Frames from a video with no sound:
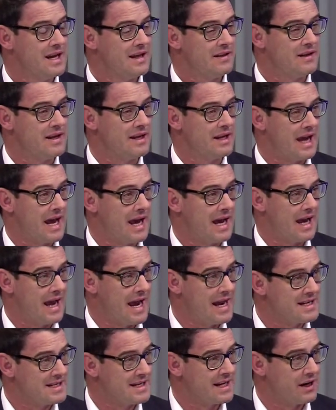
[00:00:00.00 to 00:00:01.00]
the
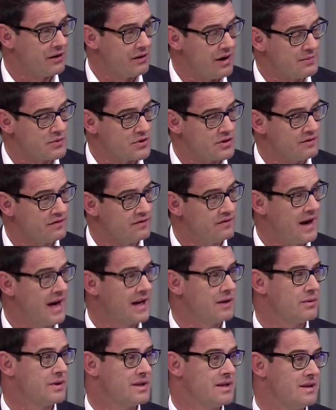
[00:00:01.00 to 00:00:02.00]
anti-corruption
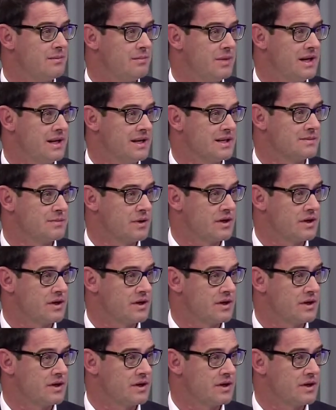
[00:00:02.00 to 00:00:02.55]
fight within the police.